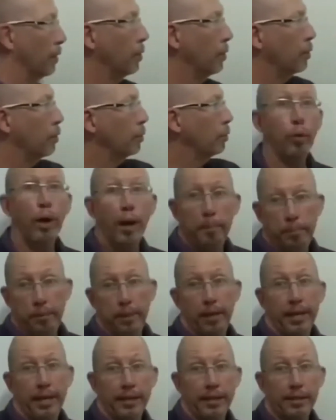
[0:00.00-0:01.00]
a
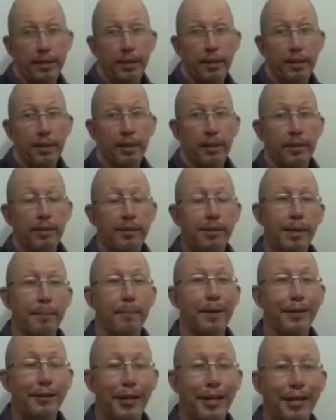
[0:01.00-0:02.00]
place. Does that make
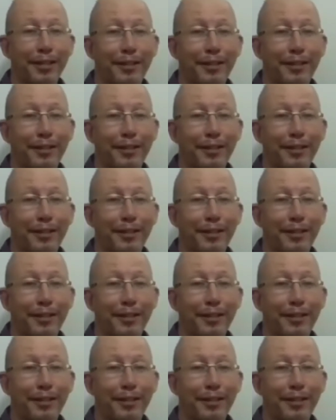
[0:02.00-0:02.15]
sense?